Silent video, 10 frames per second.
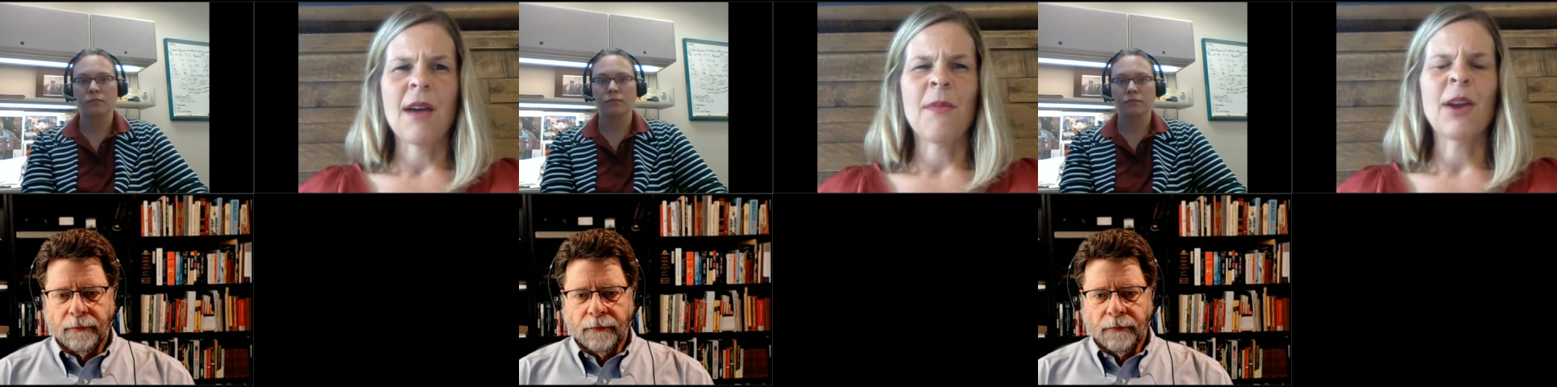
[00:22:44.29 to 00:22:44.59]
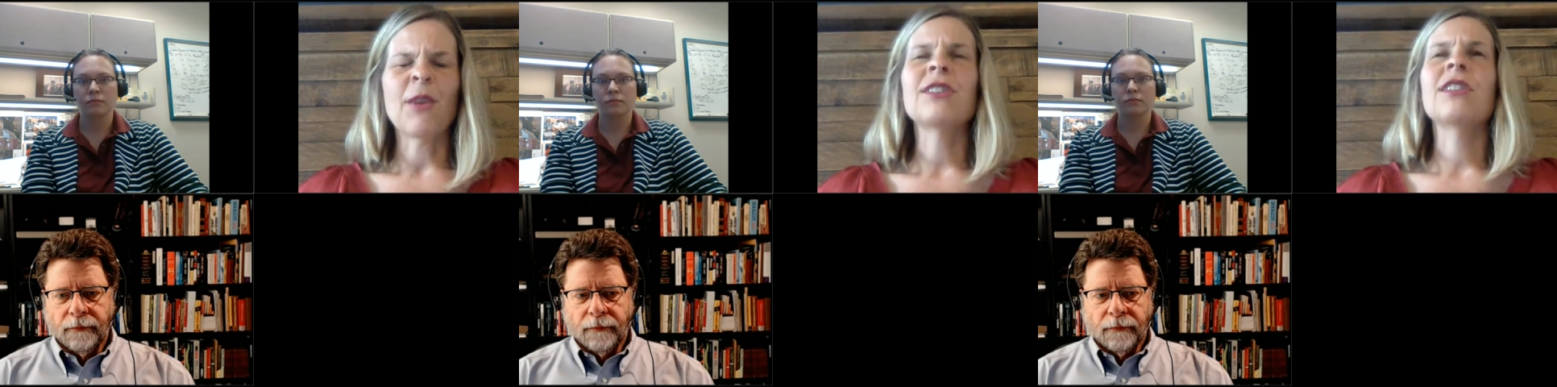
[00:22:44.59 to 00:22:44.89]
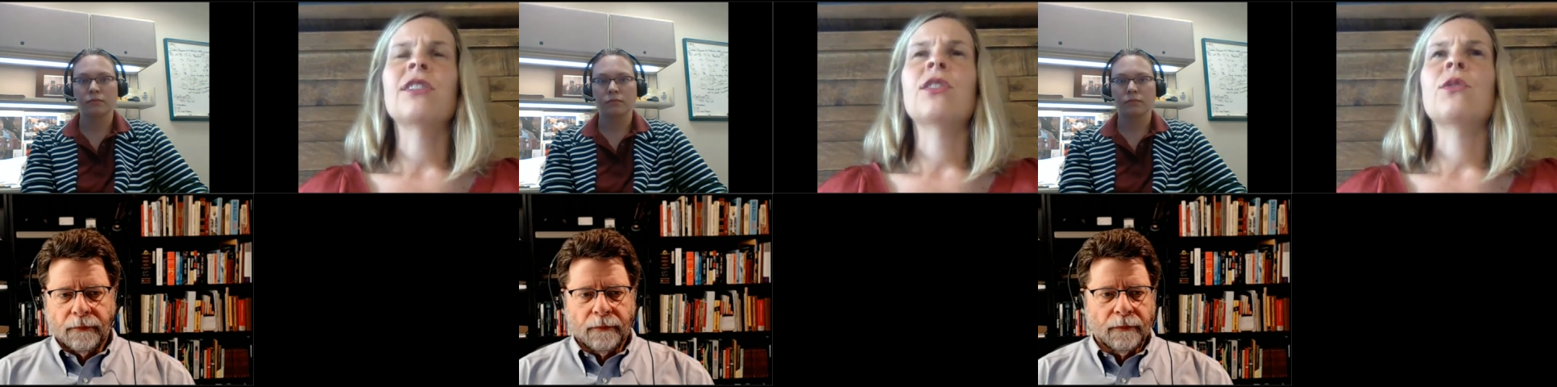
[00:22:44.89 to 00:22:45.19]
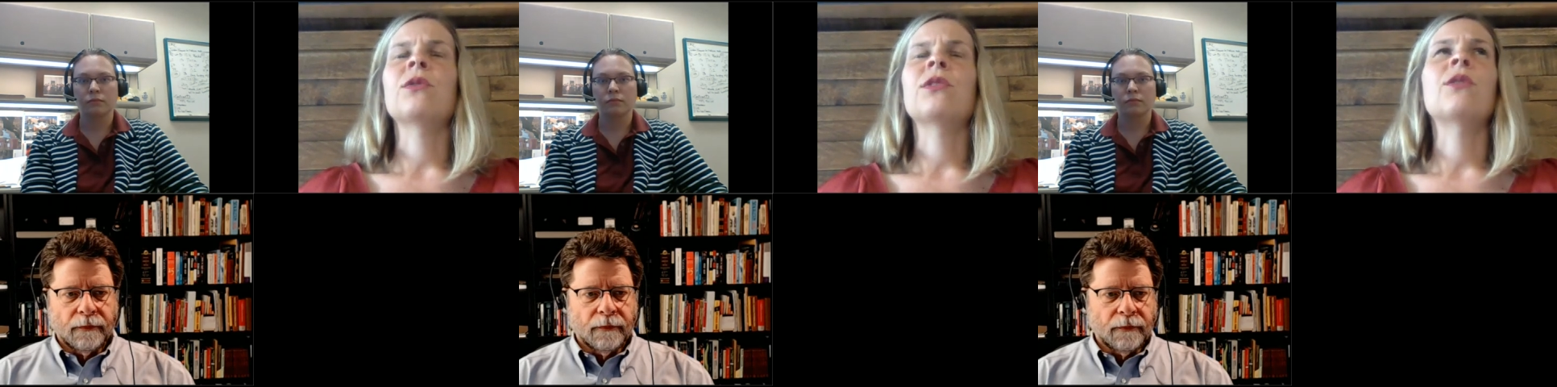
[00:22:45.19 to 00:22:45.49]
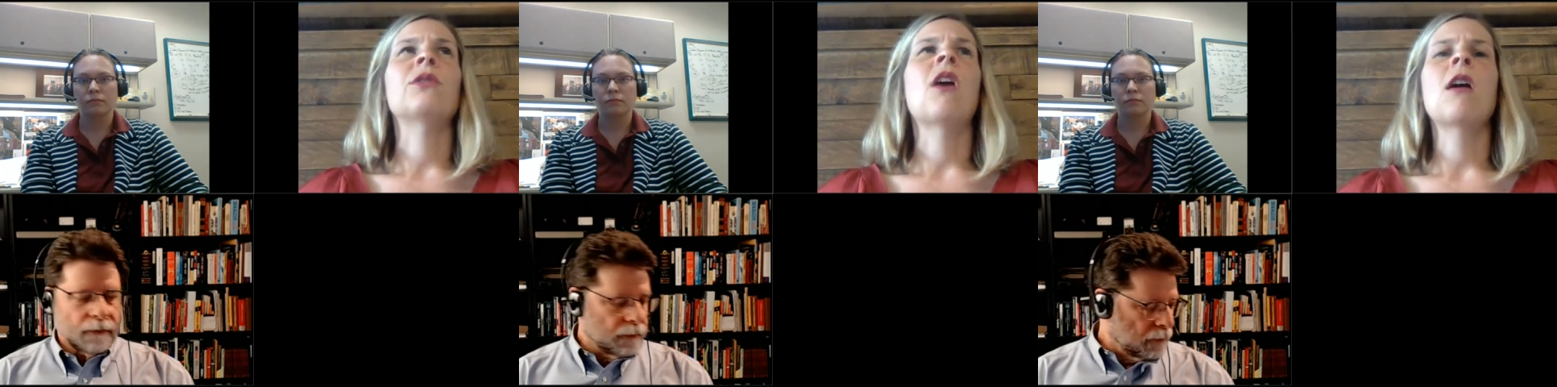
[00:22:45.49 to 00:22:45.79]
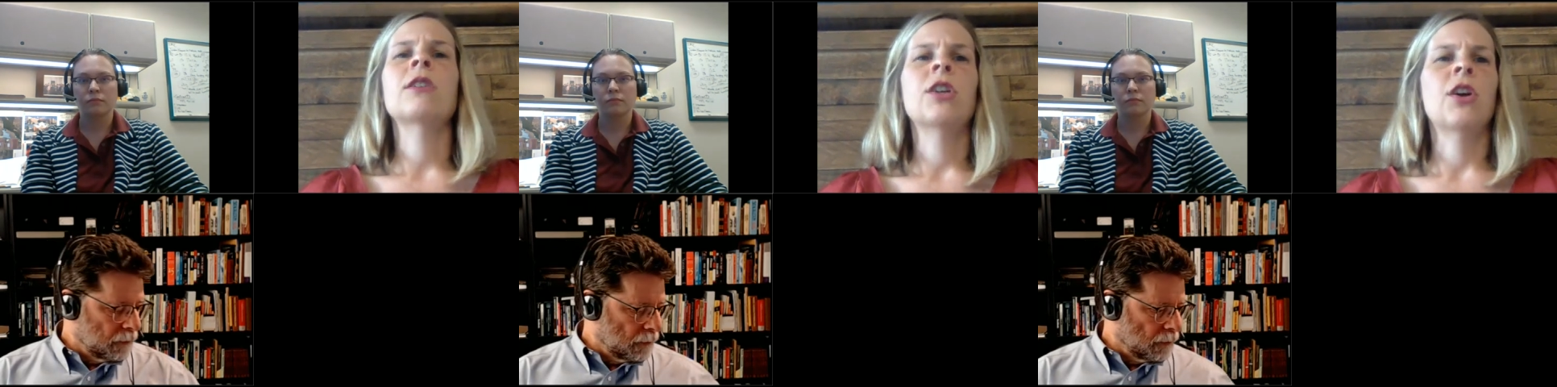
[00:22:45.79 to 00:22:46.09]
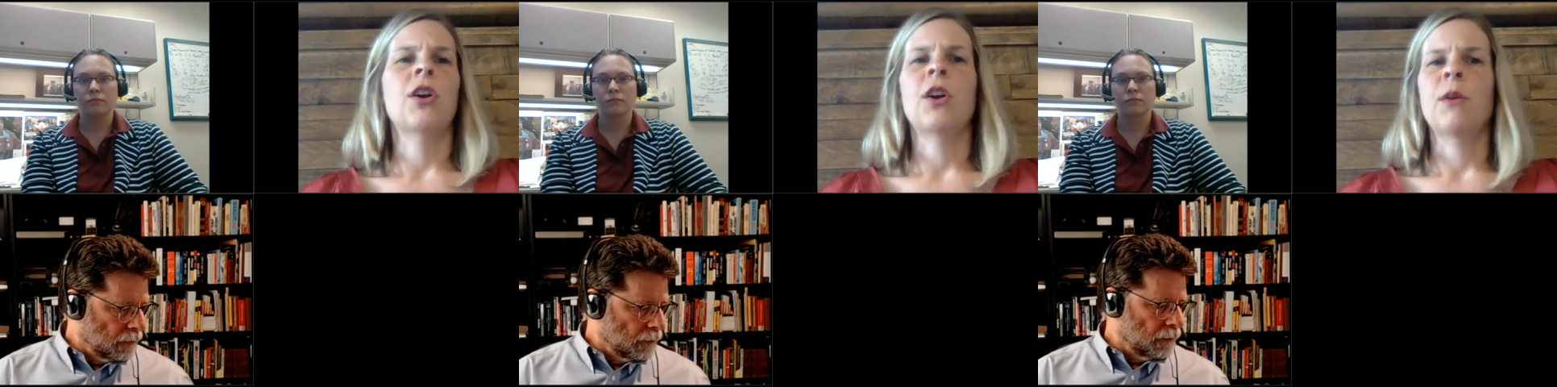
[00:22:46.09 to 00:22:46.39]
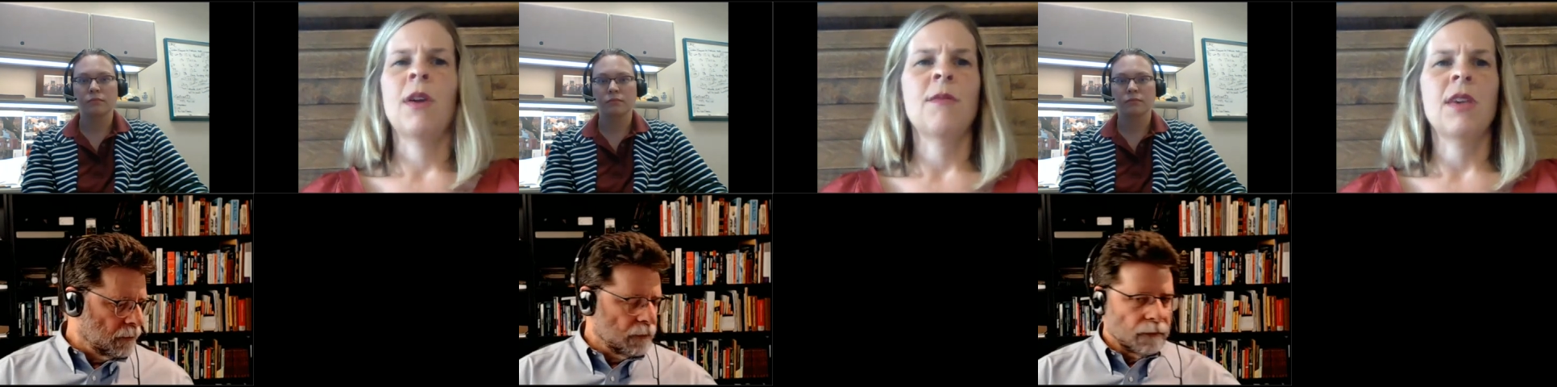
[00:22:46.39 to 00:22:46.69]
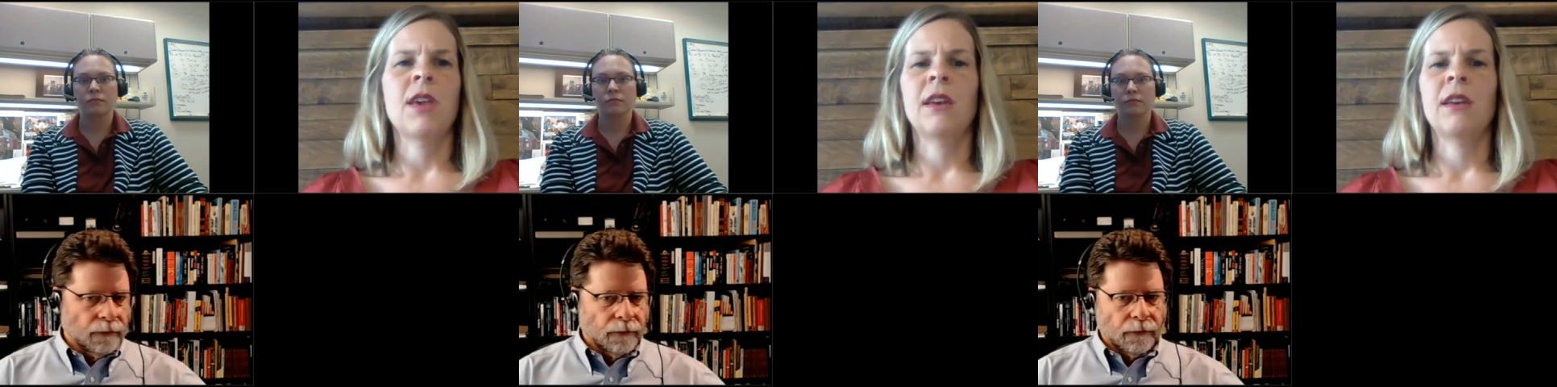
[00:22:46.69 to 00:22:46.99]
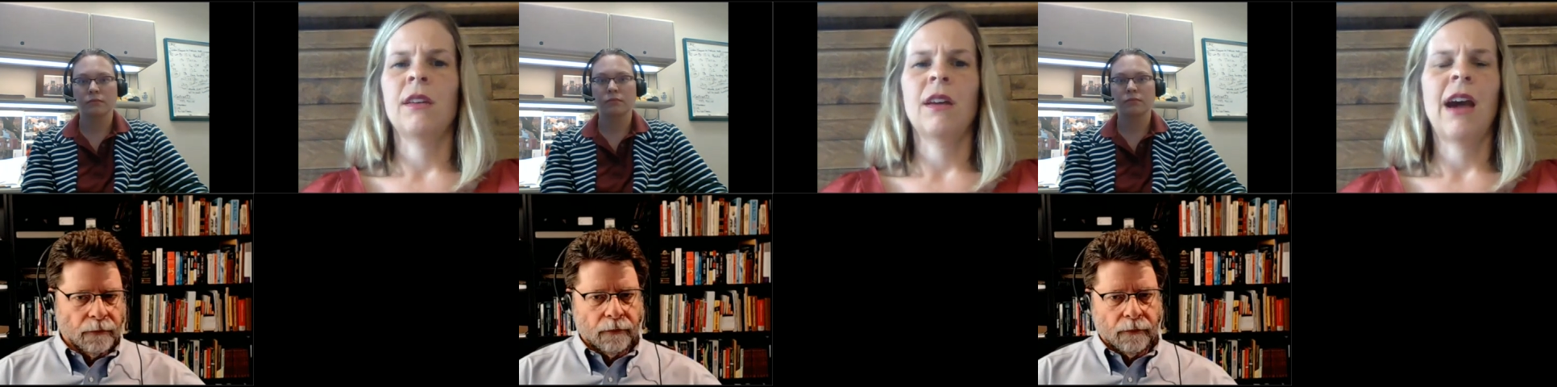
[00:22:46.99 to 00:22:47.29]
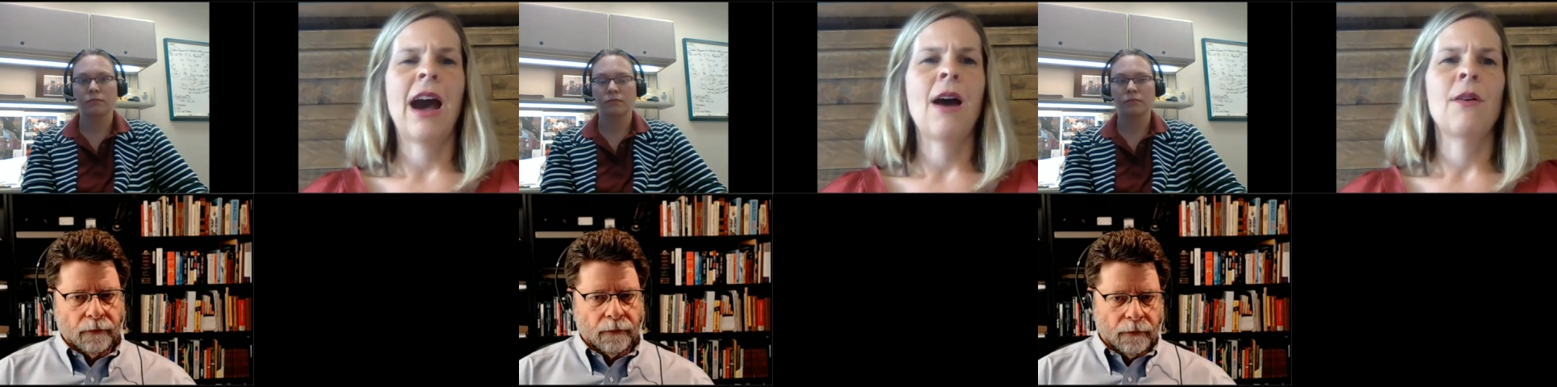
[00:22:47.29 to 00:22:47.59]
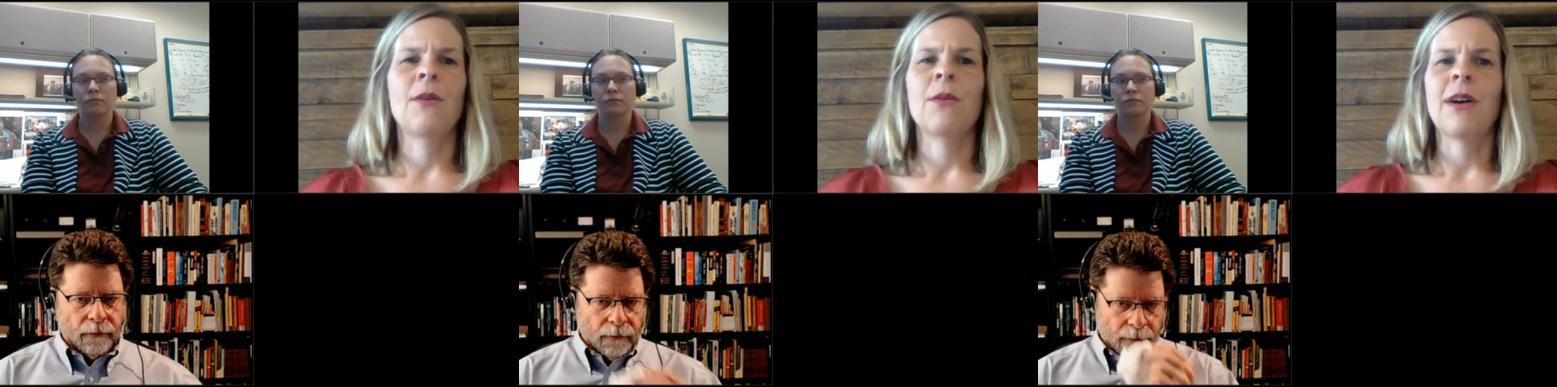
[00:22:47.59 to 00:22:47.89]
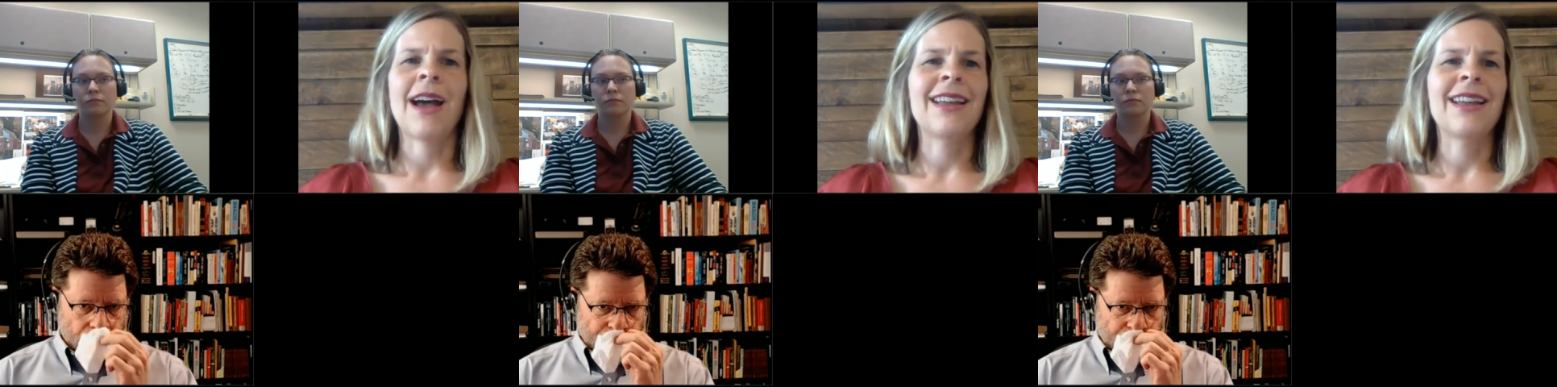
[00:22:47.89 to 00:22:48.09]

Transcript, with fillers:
Speaker 1: uh, my question is too so long term i mean how